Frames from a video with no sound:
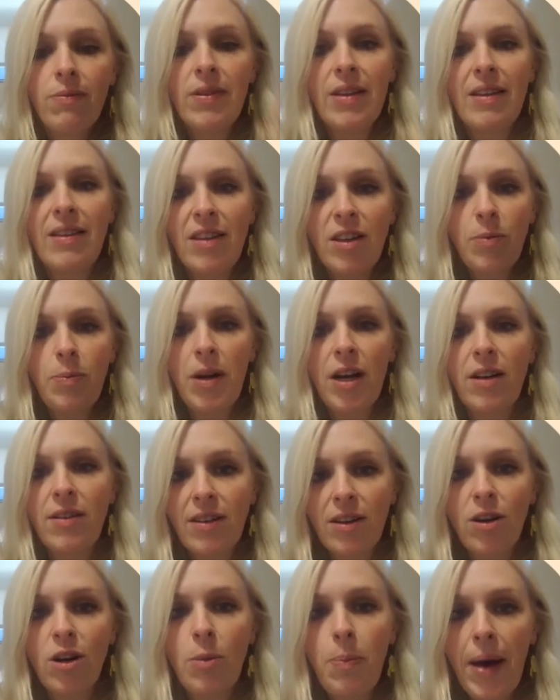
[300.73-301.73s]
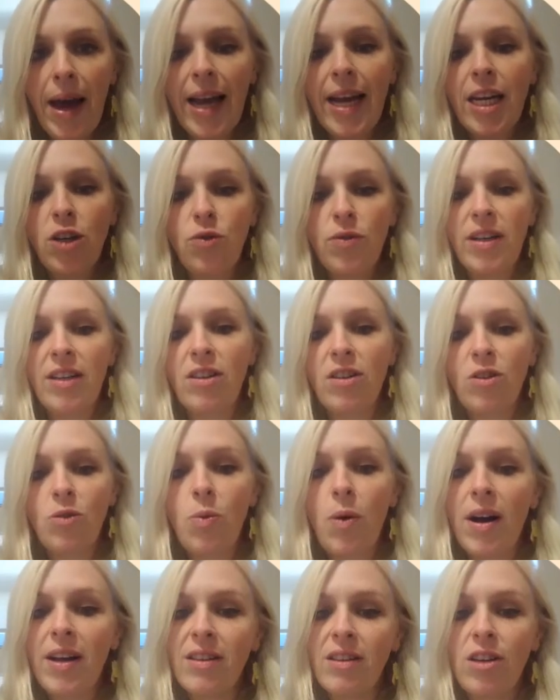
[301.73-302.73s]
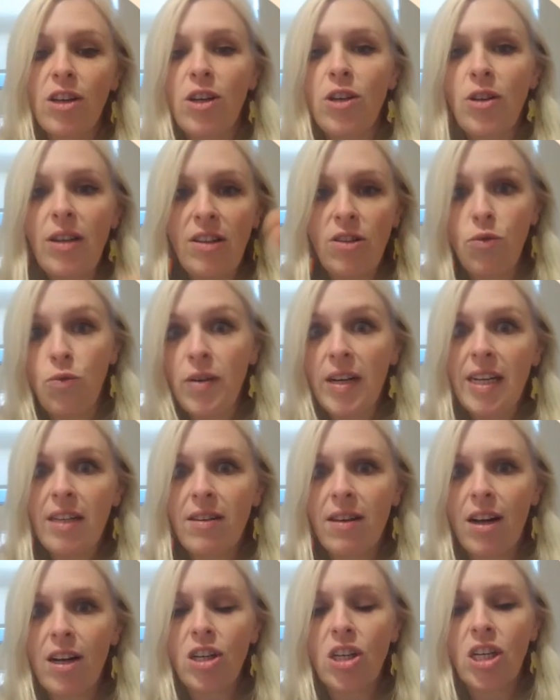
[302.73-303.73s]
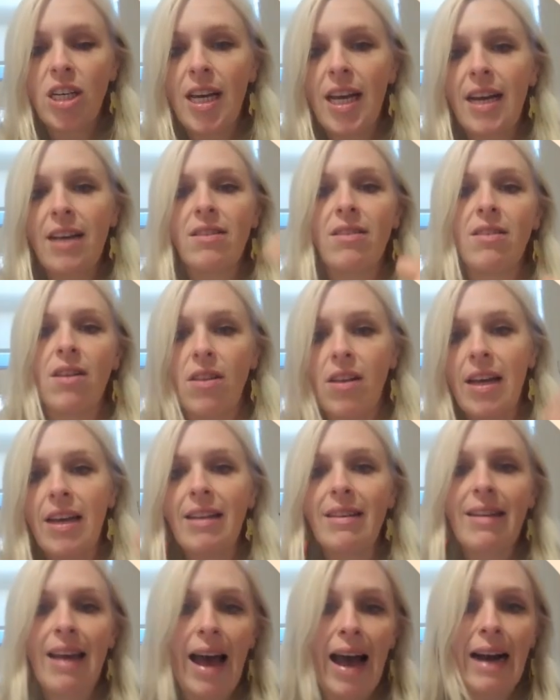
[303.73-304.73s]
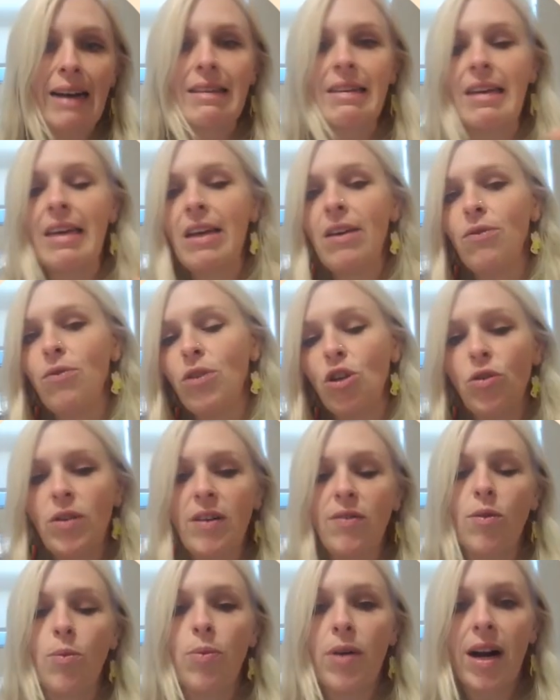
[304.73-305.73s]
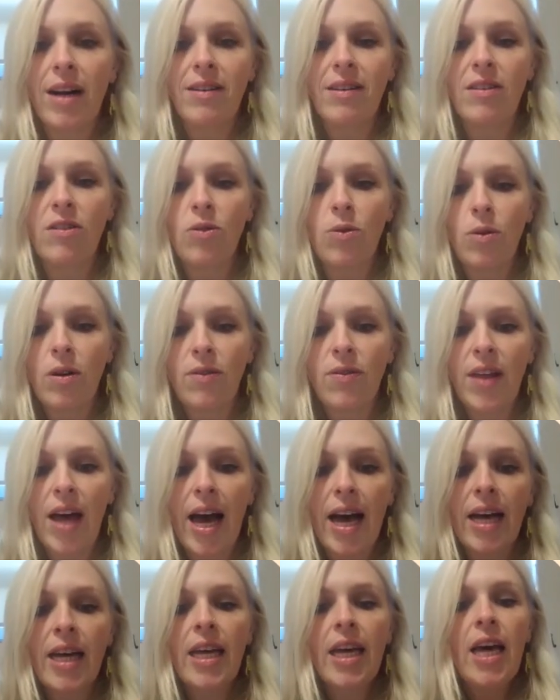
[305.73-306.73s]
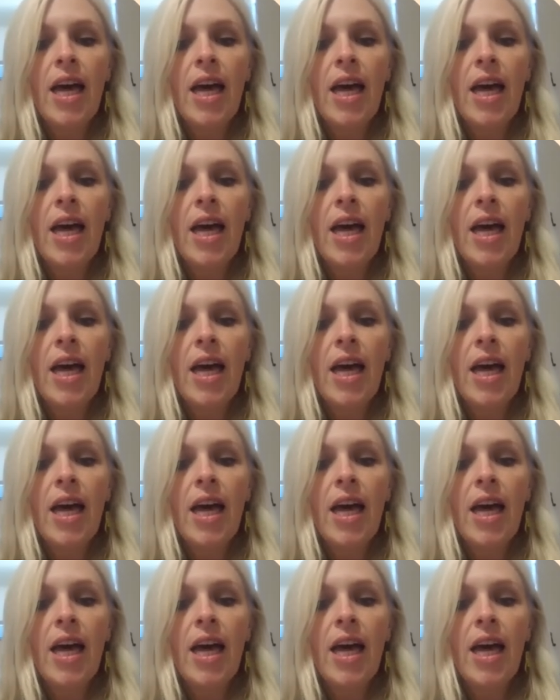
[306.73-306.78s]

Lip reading: This is blurting on a page, reasons why it's good. It's research ticks so that it's active, retrieval practice, all of that.